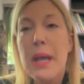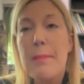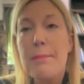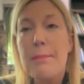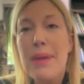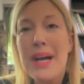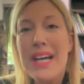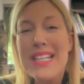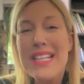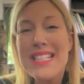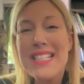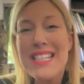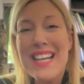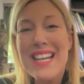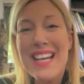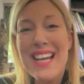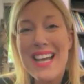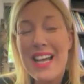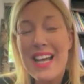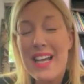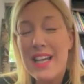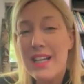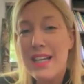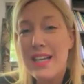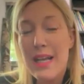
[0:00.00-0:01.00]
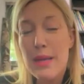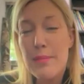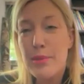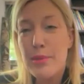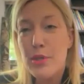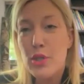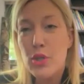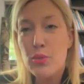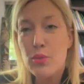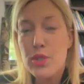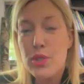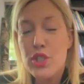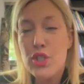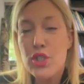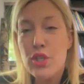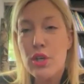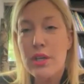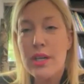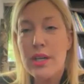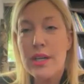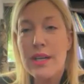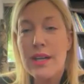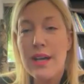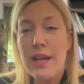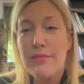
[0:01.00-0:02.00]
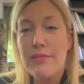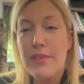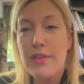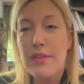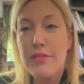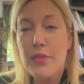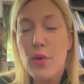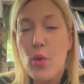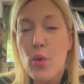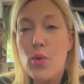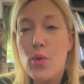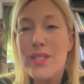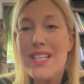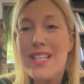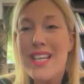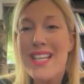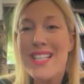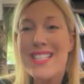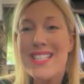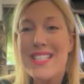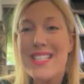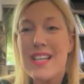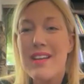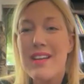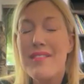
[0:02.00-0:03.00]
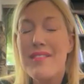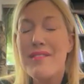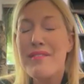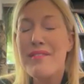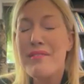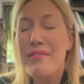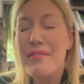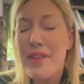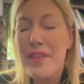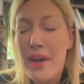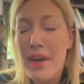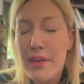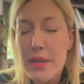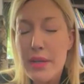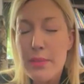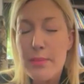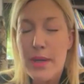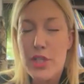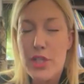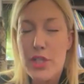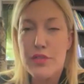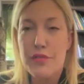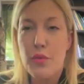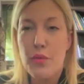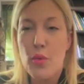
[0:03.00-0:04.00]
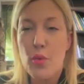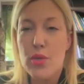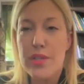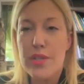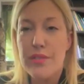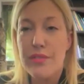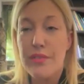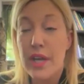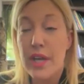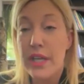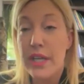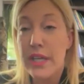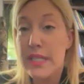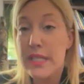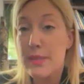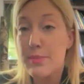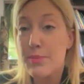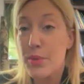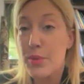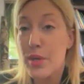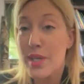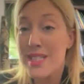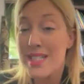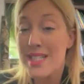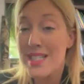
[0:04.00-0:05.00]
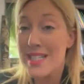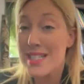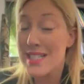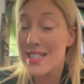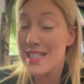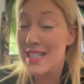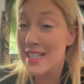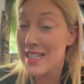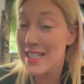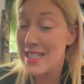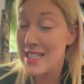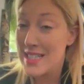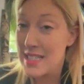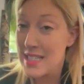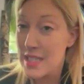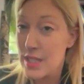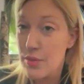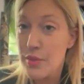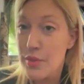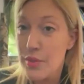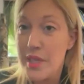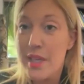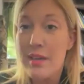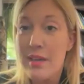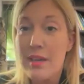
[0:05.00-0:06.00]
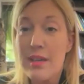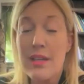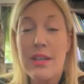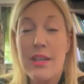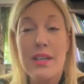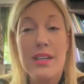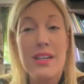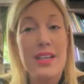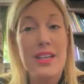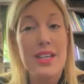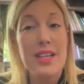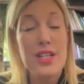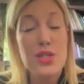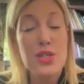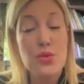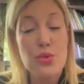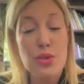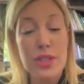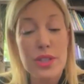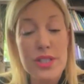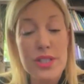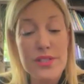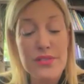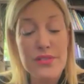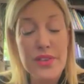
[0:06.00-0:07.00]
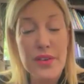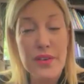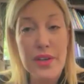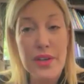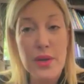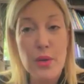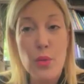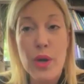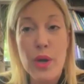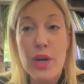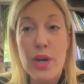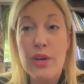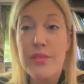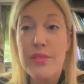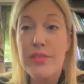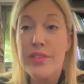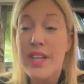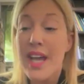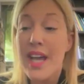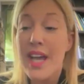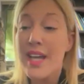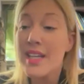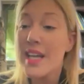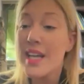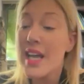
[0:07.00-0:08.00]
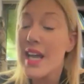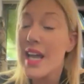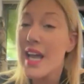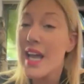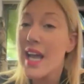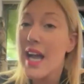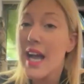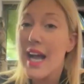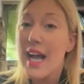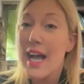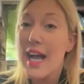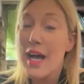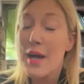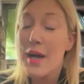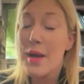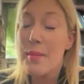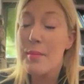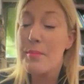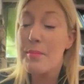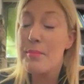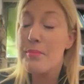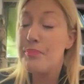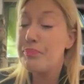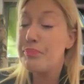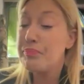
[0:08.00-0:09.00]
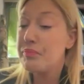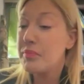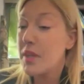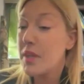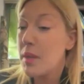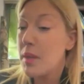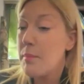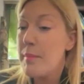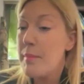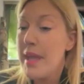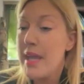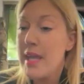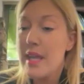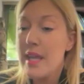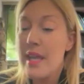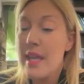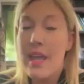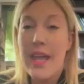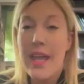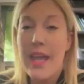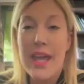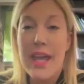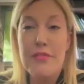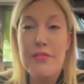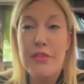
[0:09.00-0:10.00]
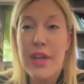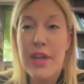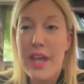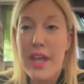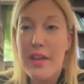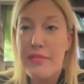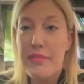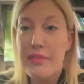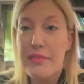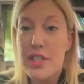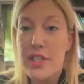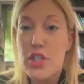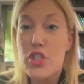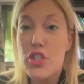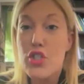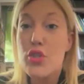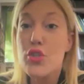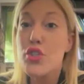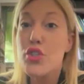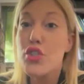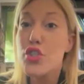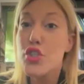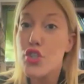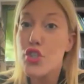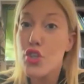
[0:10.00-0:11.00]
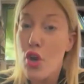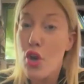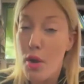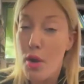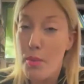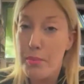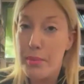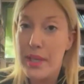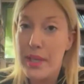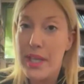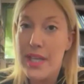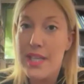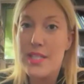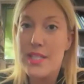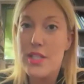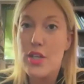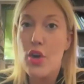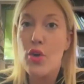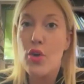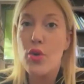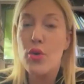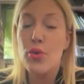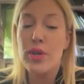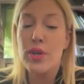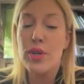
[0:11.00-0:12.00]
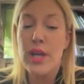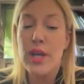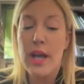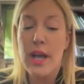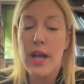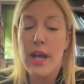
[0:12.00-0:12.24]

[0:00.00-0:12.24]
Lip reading: But Lebanon was not enough. Of course, it's very much fortifying its presence in Syria. Israel is very aware of that, making every effort to stop its own